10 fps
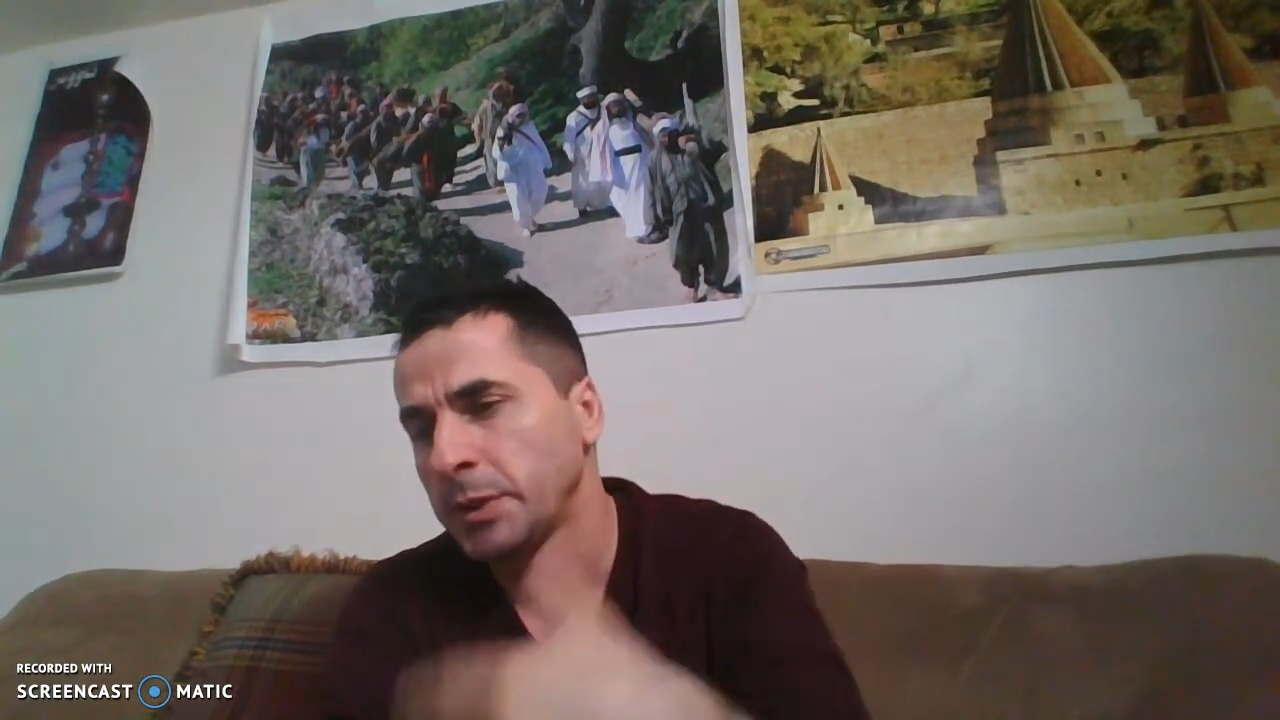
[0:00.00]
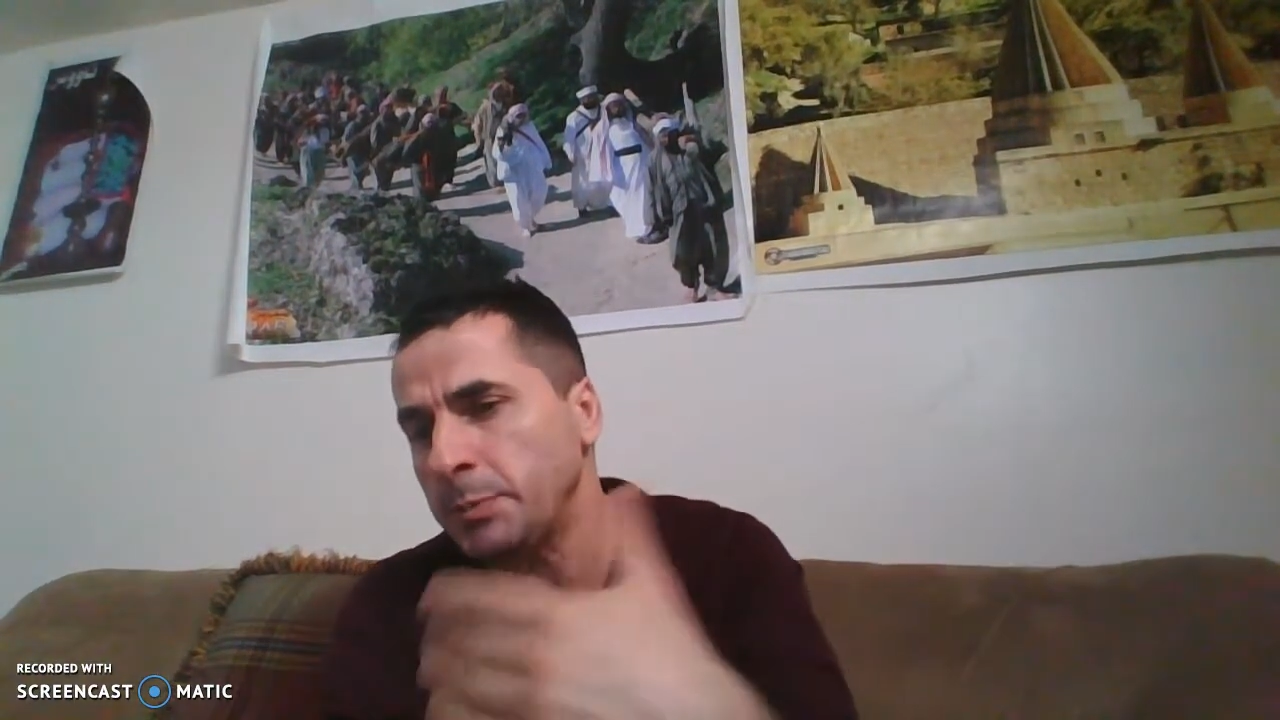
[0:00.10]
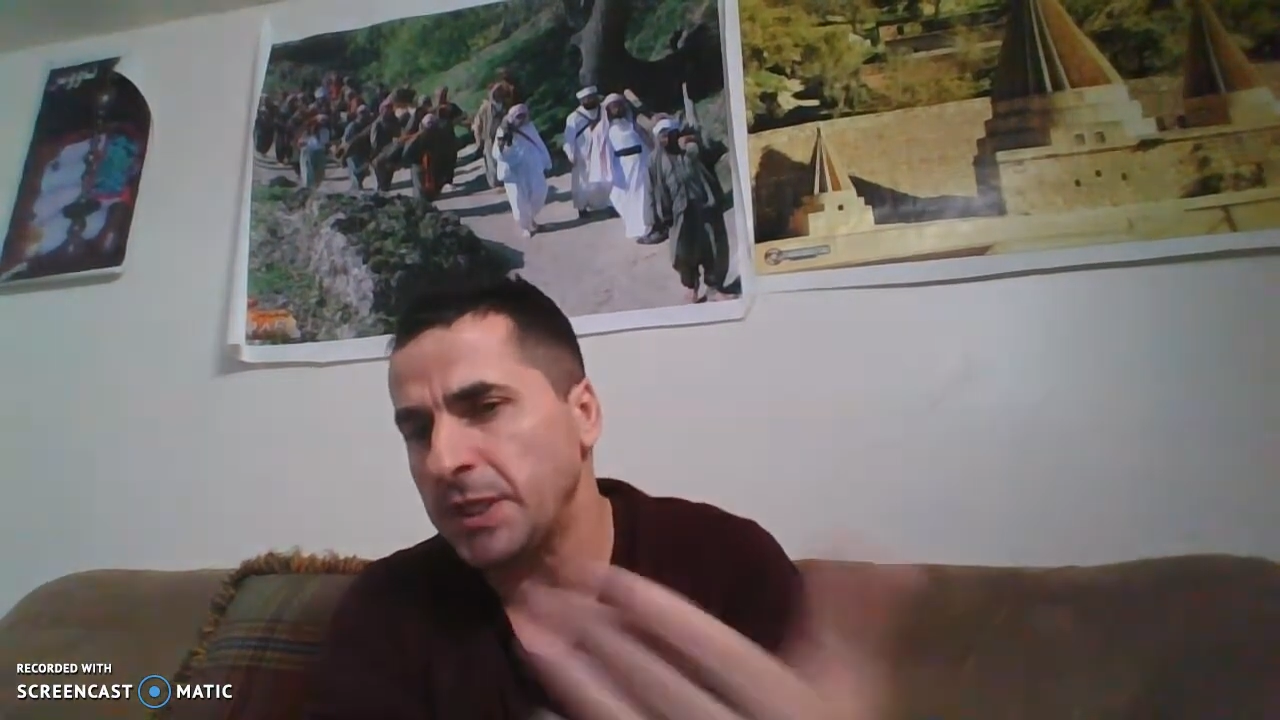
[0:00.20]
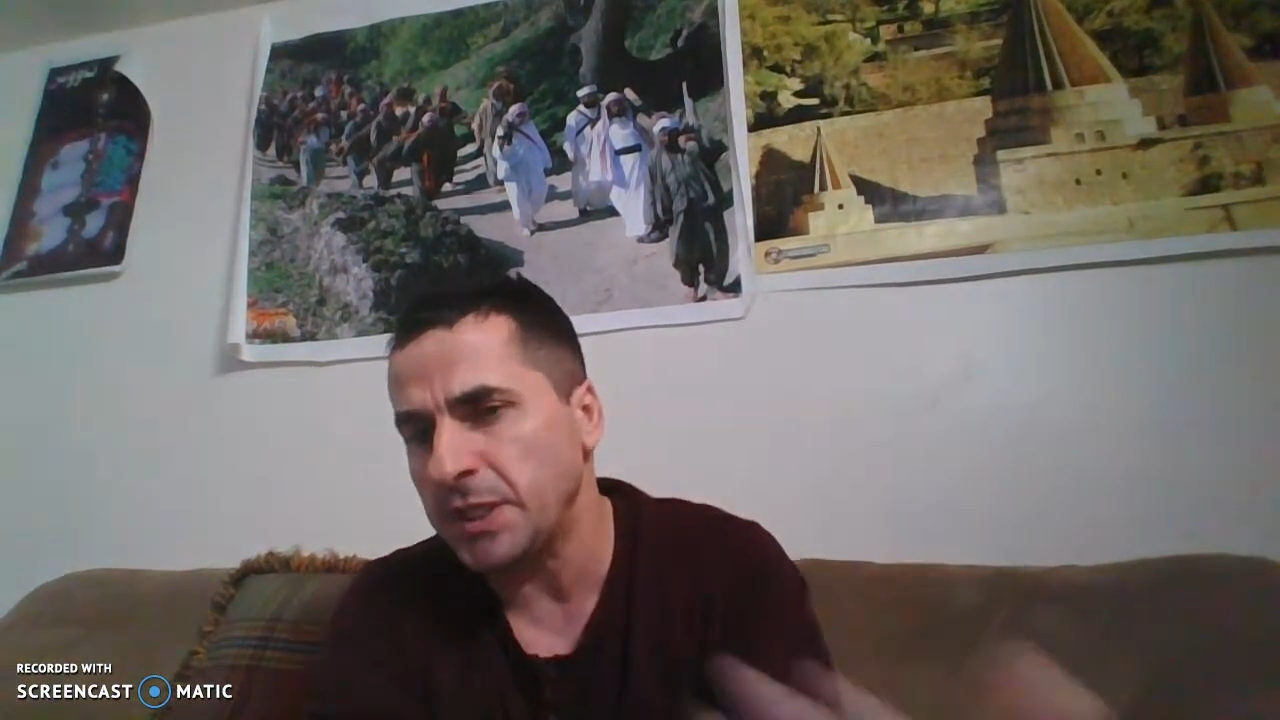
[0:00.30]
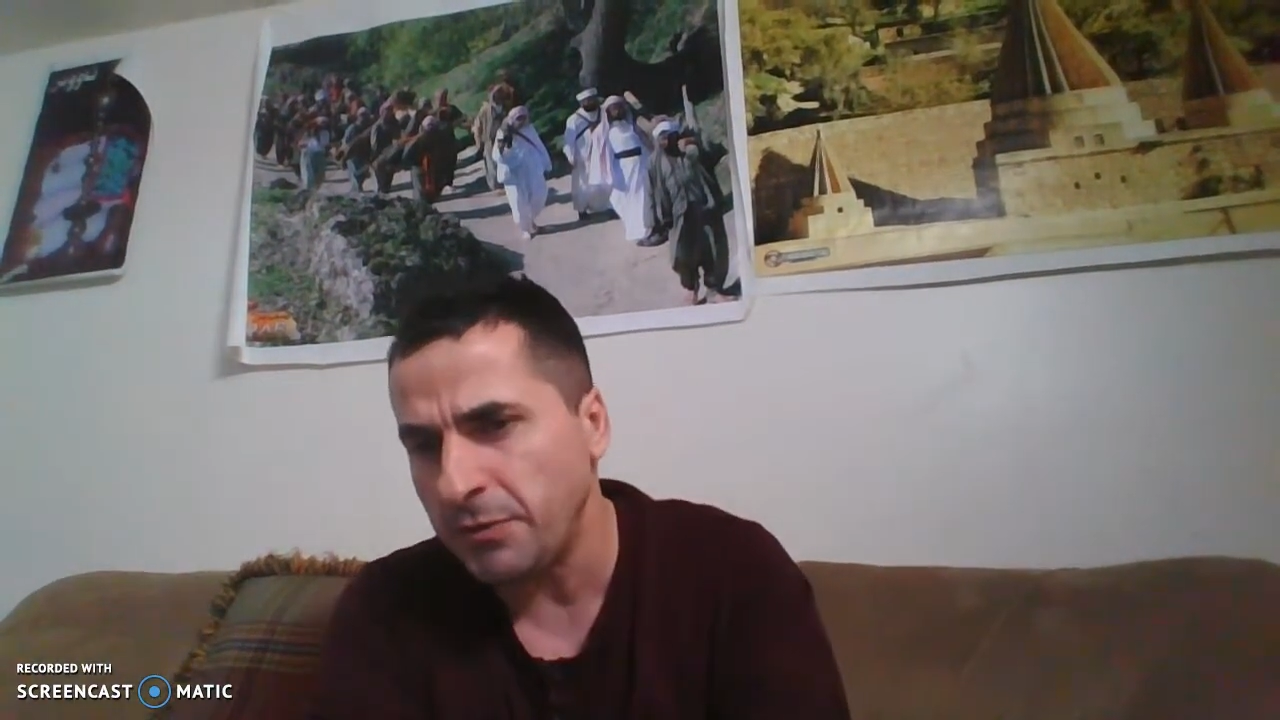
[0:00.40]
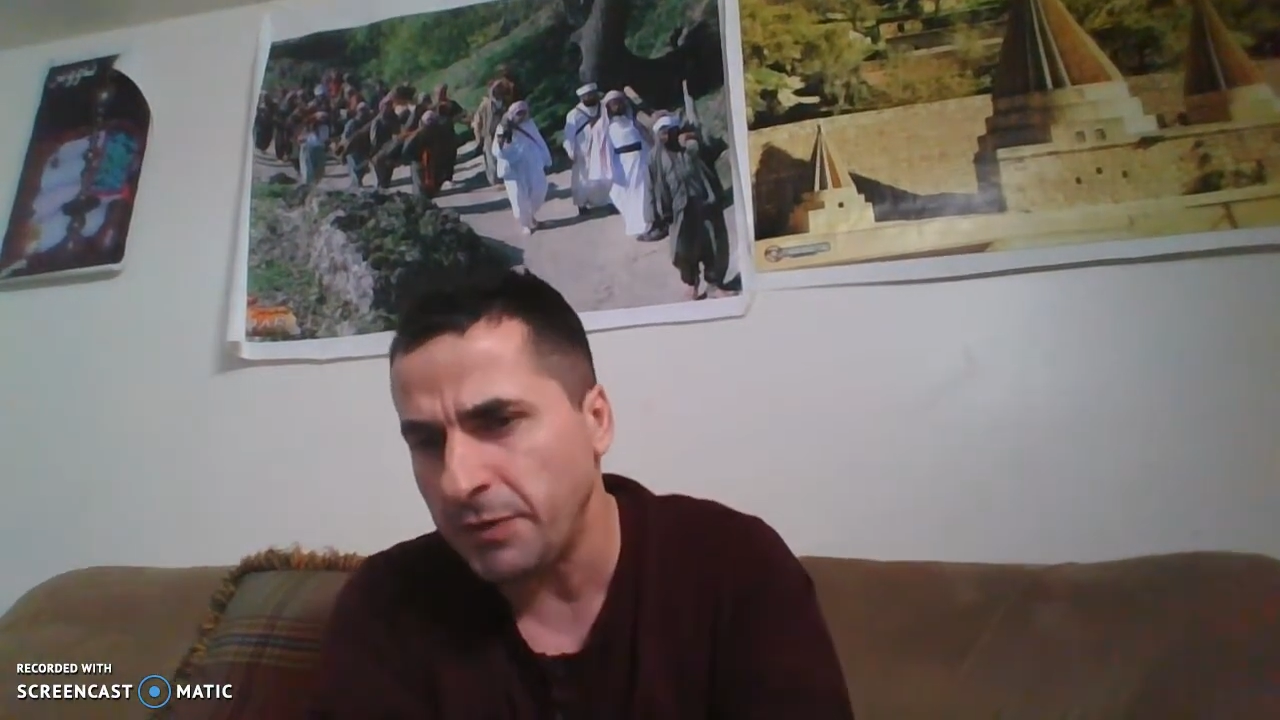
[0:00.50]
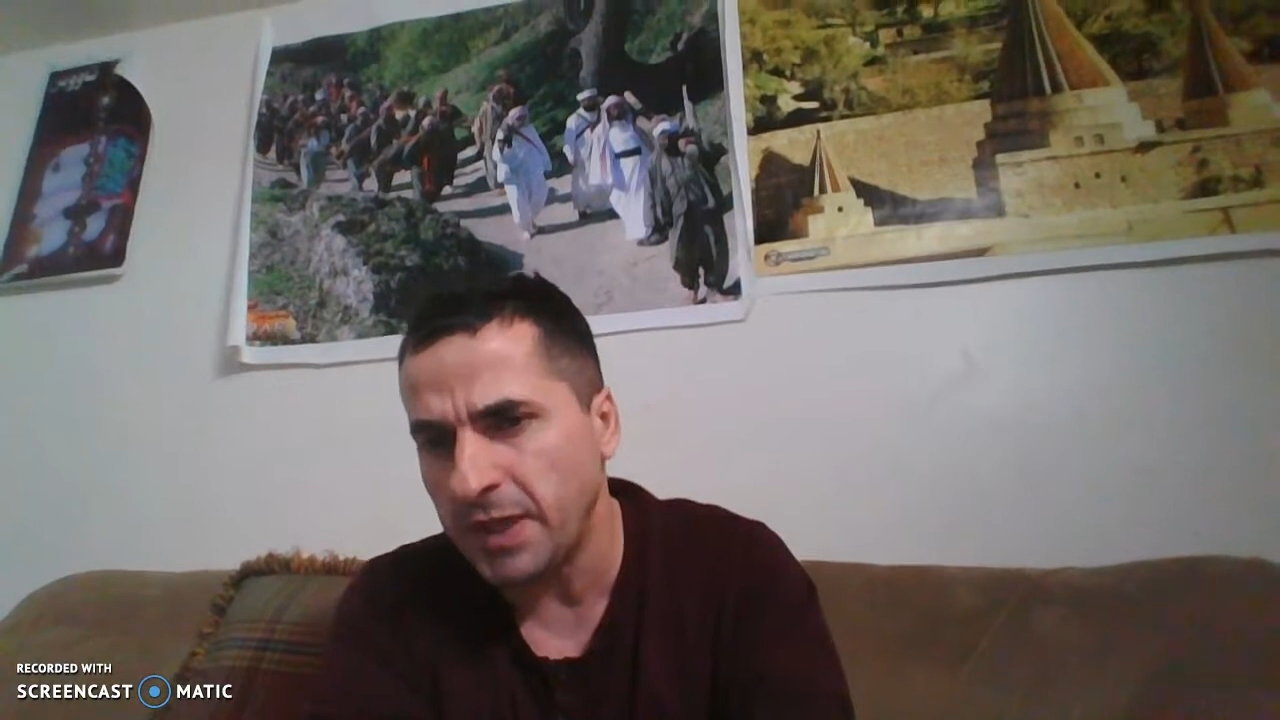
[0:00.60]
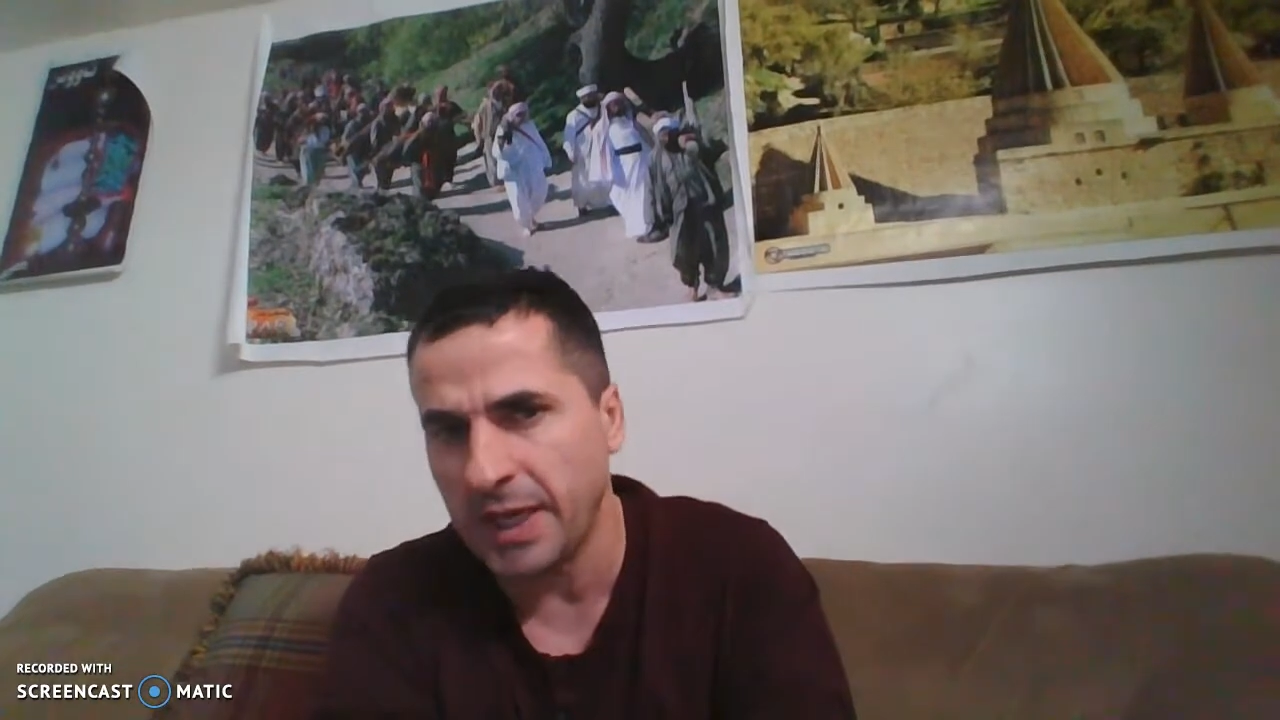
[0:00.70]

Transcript: specific